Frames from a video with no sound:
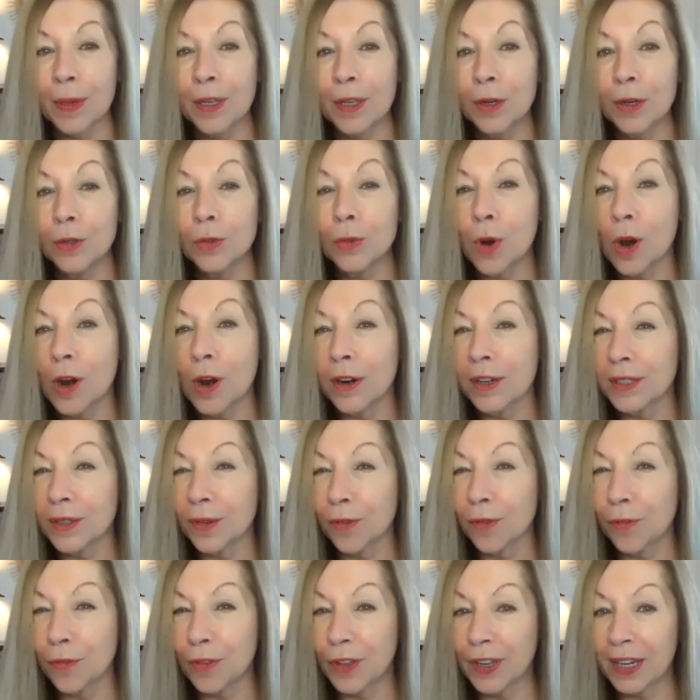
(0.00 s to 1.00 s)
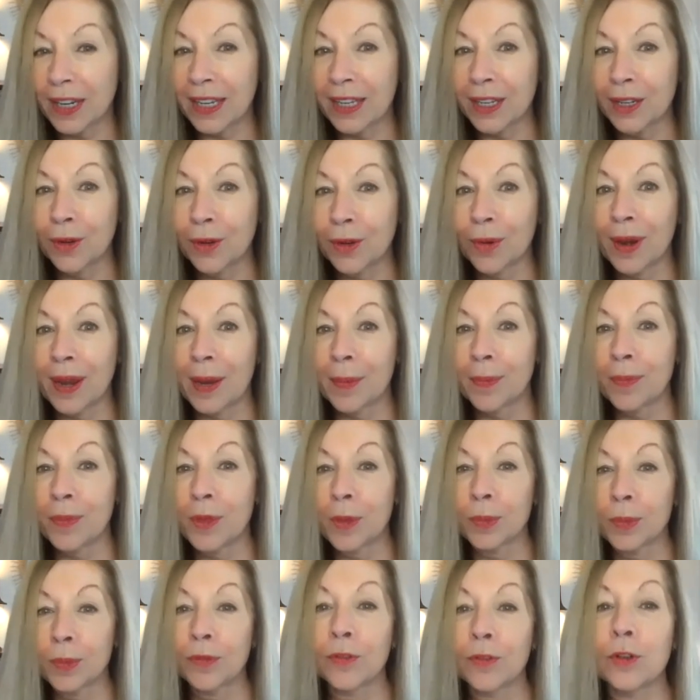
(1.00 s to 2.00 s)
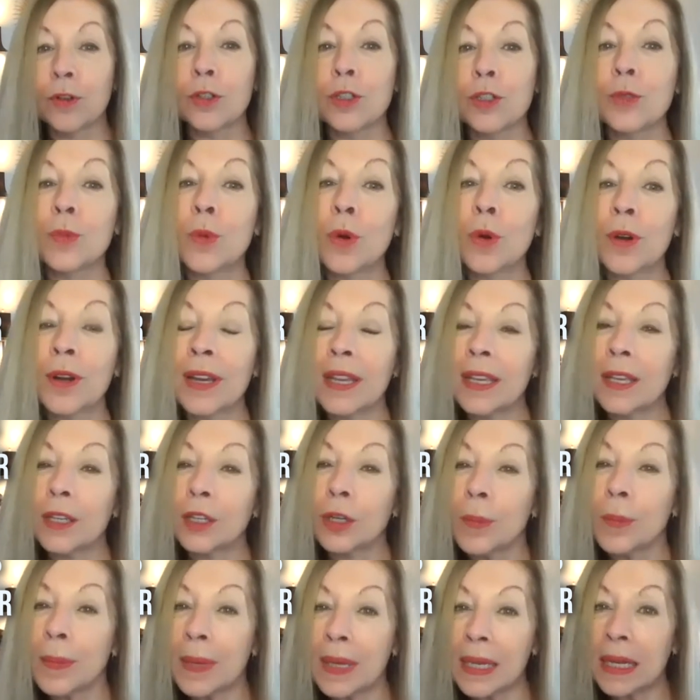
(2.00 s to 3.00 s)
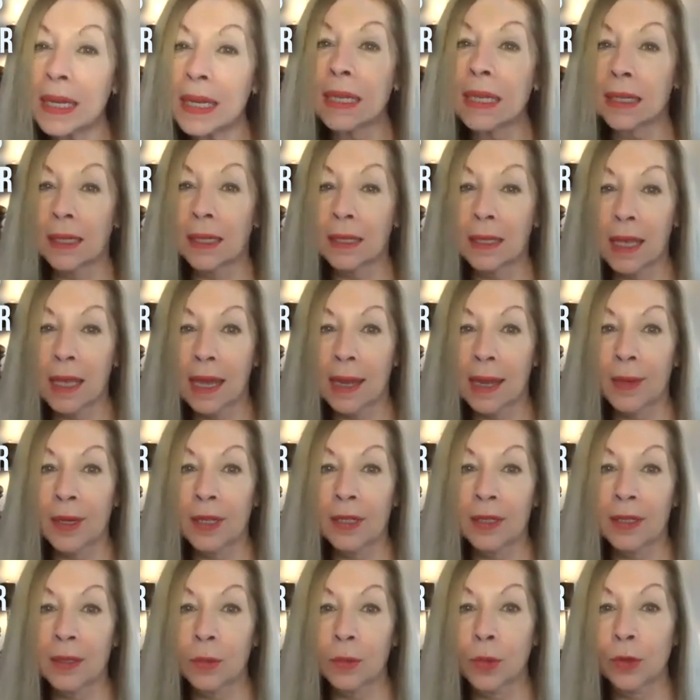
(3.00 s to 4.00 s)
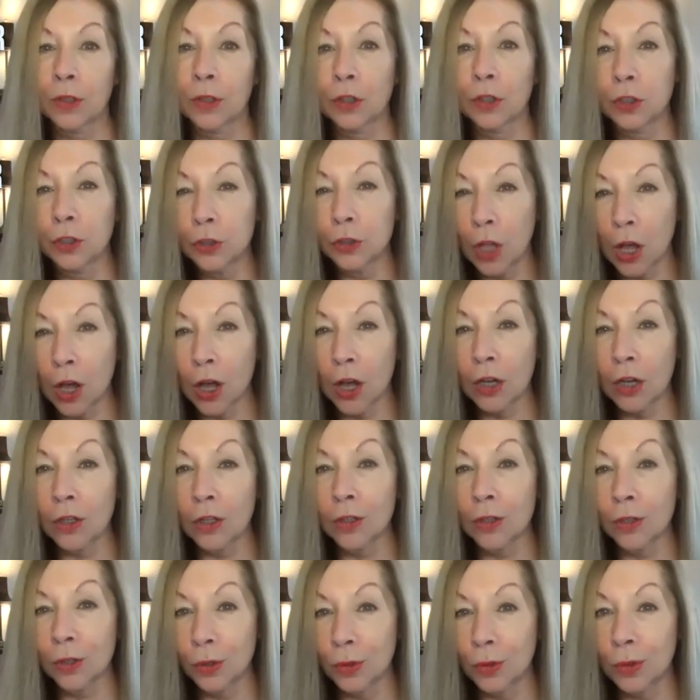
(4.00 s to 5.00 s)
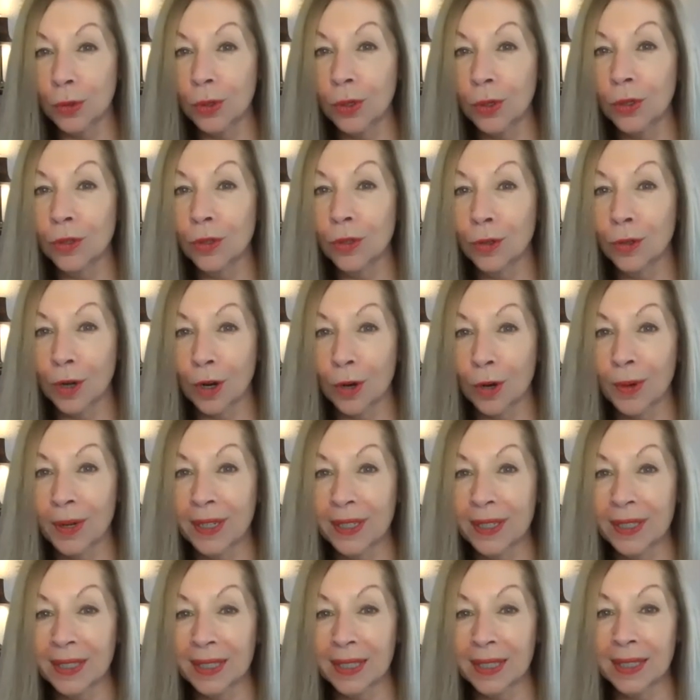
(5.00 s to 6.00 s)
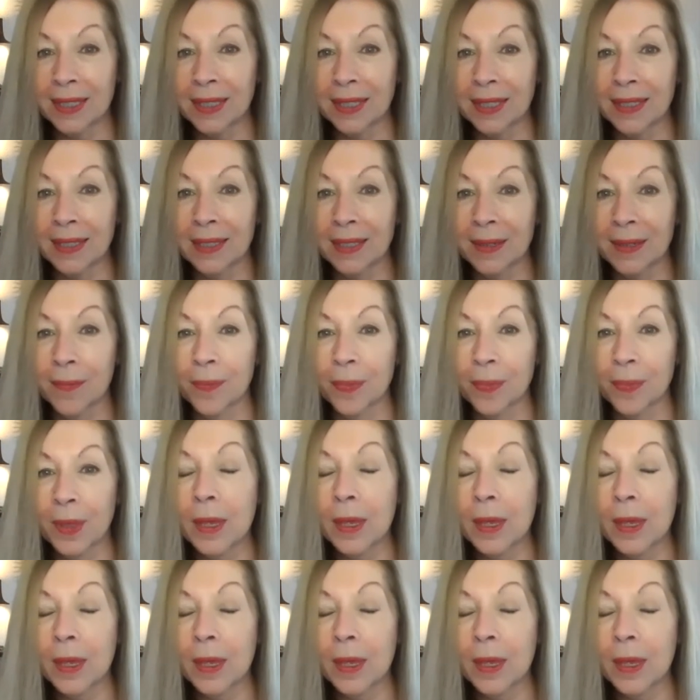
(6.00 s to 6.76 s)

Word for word: Pinot Noir is a finicky grape that prefers more intermediate climates with long, cool growing seasons.